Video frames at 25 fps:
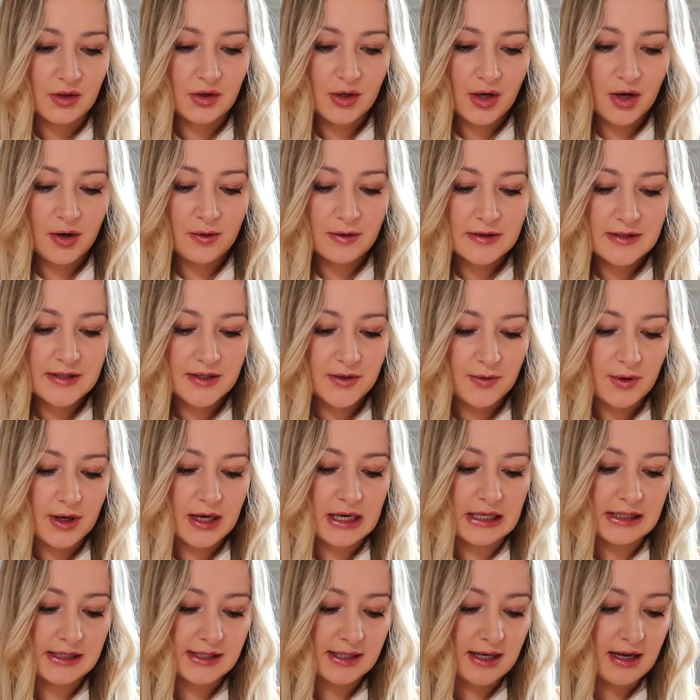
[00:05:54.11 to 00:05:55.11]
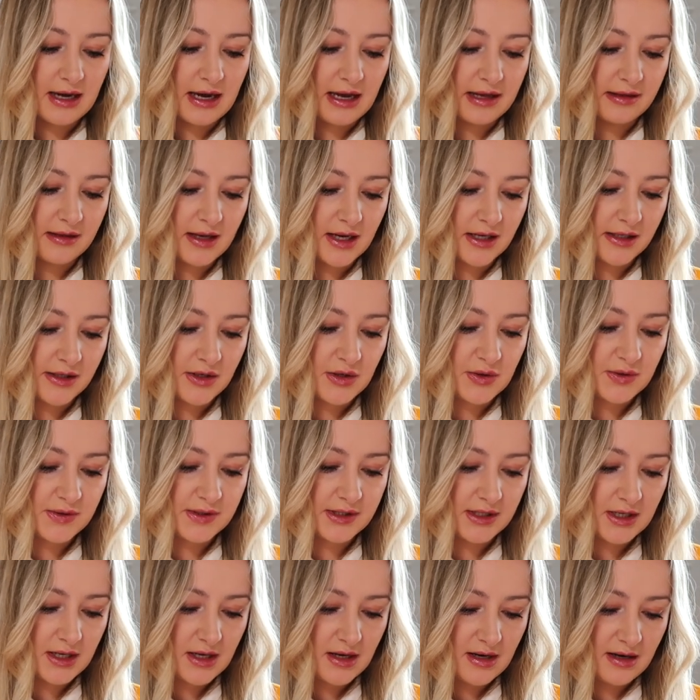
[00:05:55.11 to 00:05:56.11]
You go into it and then you
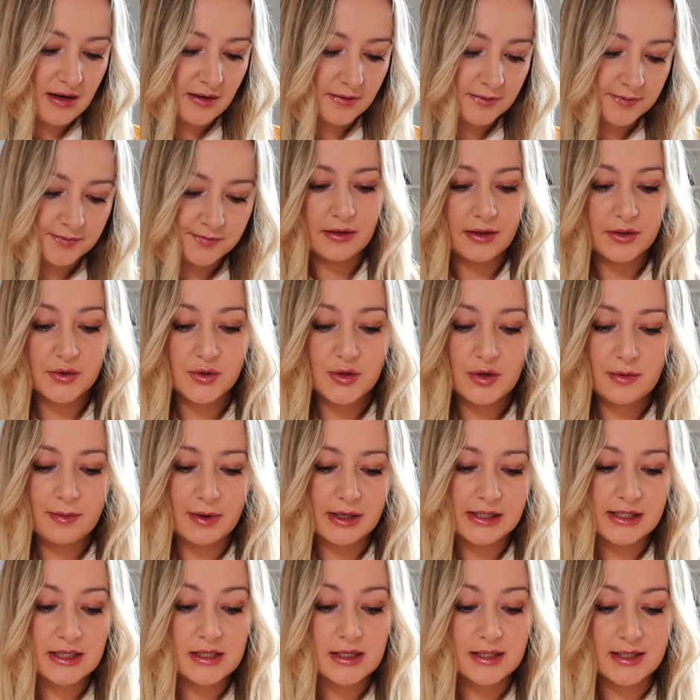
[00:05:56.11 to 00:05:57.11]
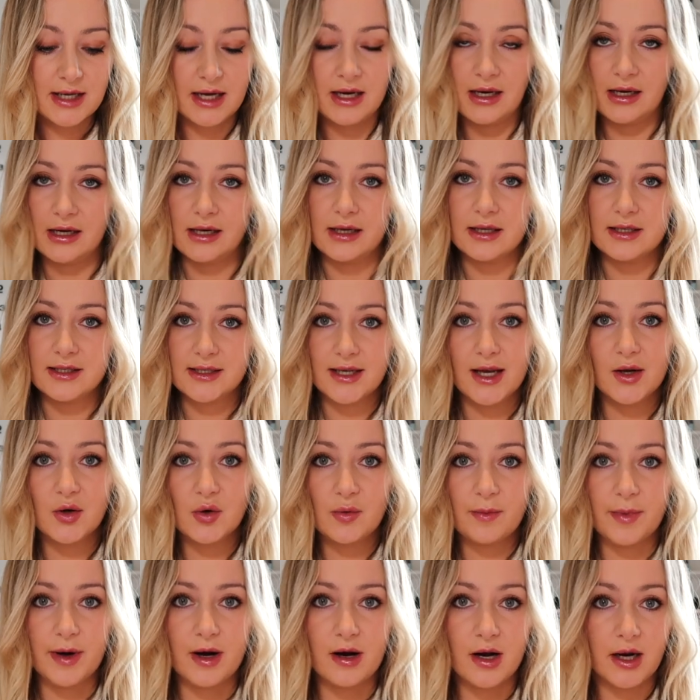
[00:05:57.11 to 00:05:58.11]
see the two buttons here,
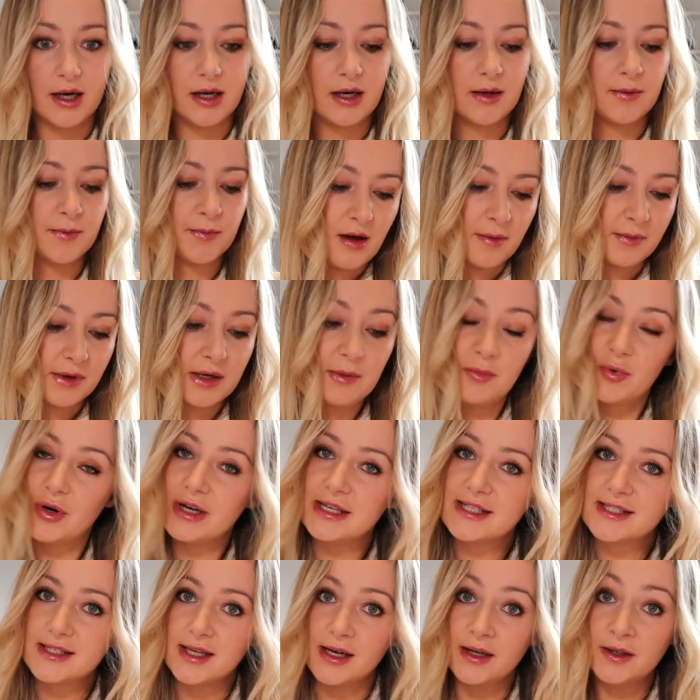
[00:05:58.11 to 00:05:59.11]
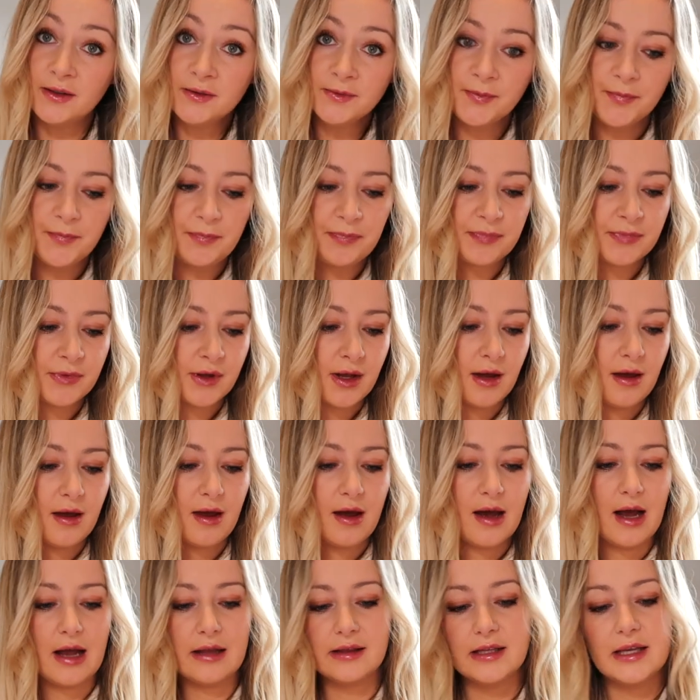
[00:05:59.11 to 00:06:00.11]
sell or buy. I'm gonna press sell
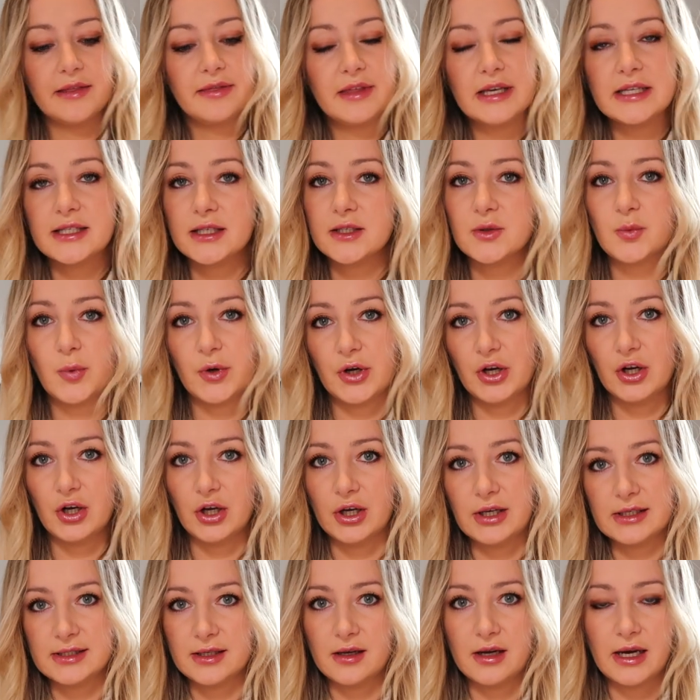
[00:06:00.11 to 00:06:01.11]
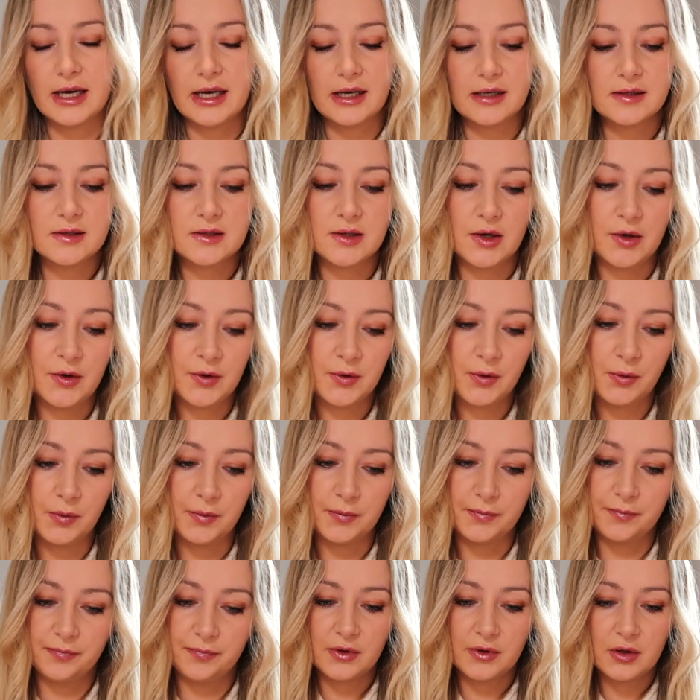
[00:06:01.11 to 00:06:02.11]
and then this is what it looks like. So
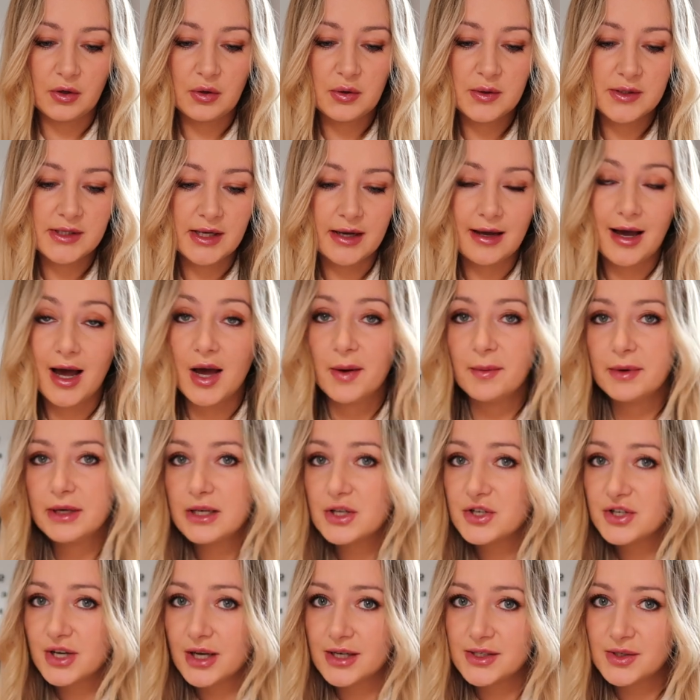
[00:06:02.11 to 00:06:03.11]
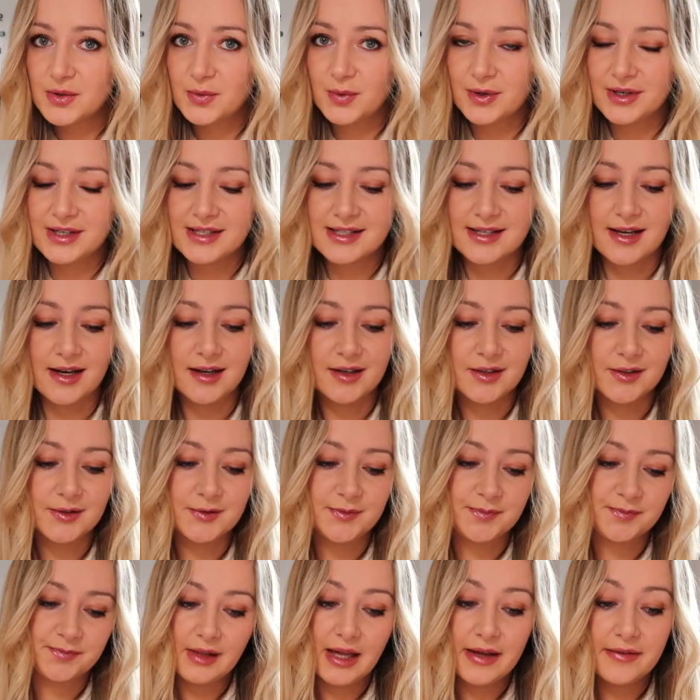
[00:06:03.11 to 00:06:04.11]
you say how many shares you wanna
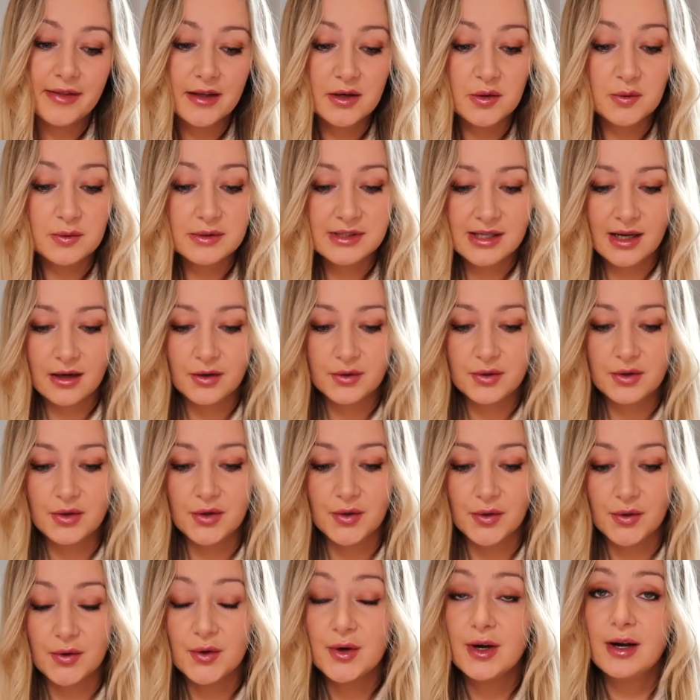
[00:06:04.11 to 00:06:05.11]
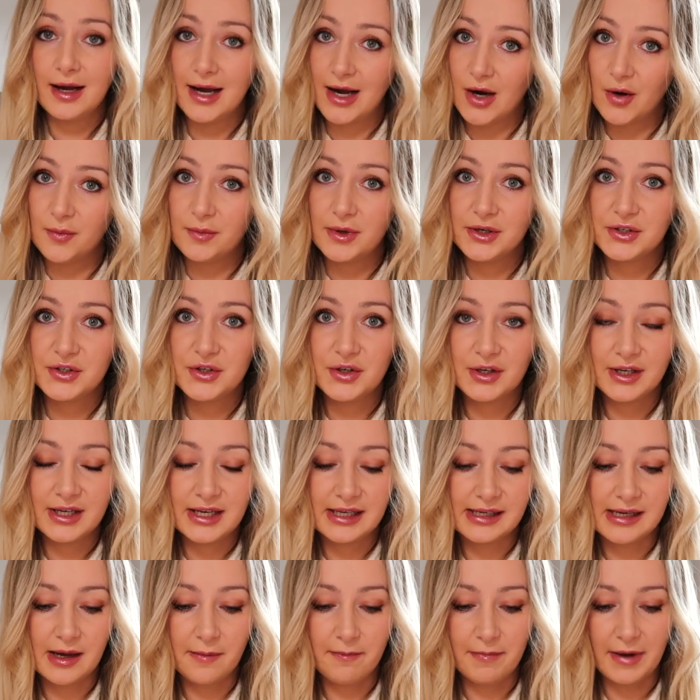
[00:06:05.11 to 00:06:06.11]
sell and then it will tell you how much you're
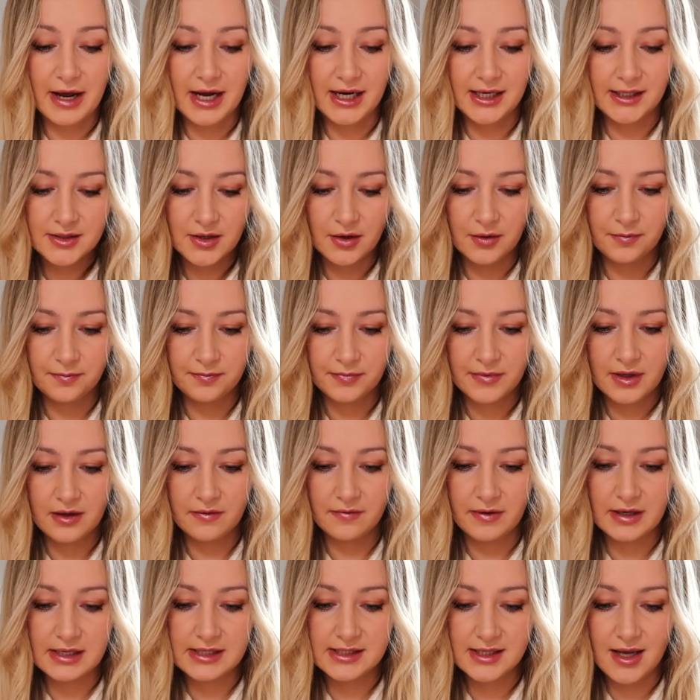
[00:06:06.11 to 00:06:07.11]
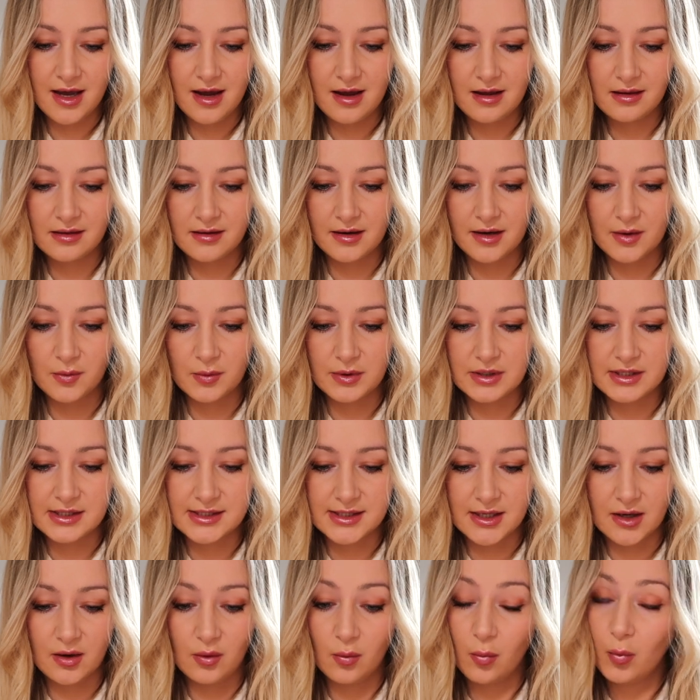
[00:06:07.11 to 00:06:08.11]
gonna get back. So if I say that I wanna
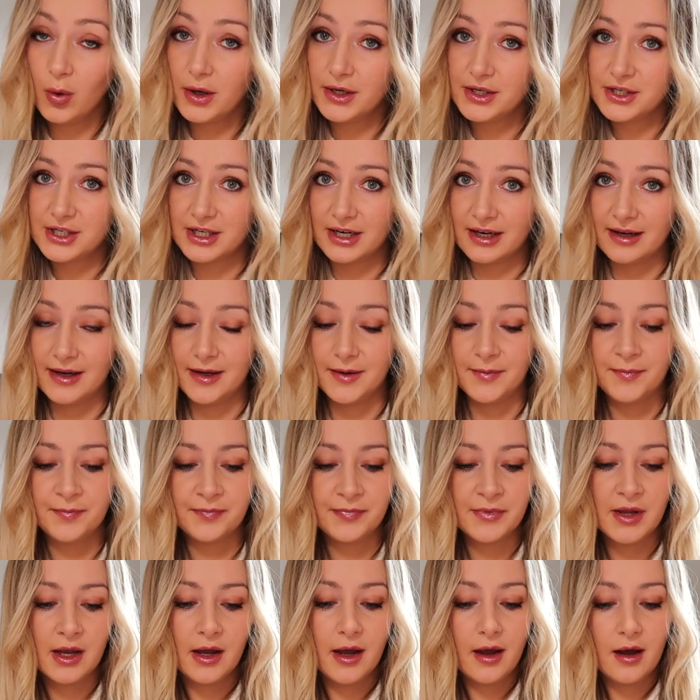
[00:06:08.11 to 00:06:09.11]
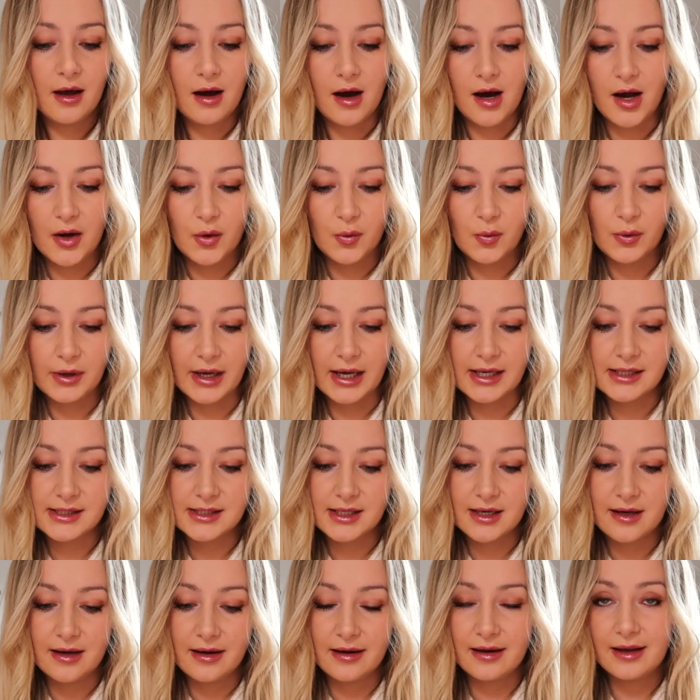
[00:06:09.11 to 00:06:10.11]
sell one share, I will
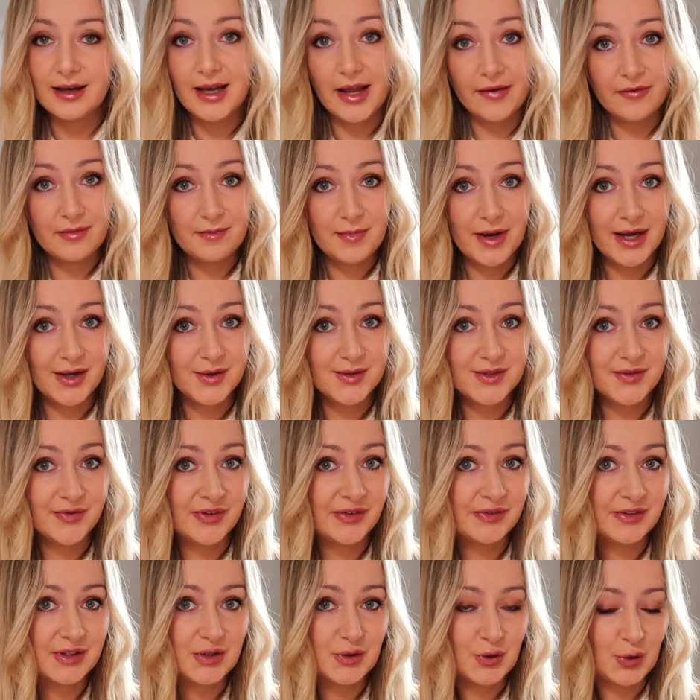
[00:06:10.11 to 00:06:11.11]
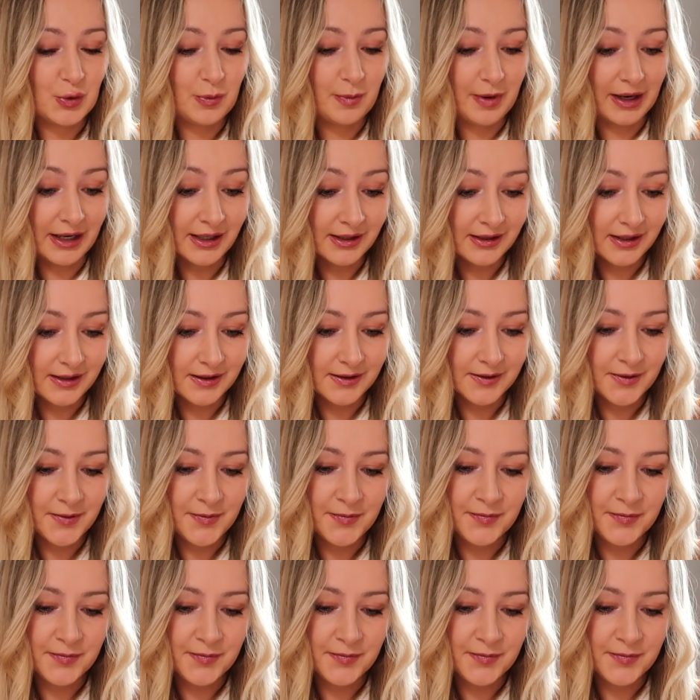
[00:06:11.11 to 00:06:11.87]
get eleven pounds fifty-two back.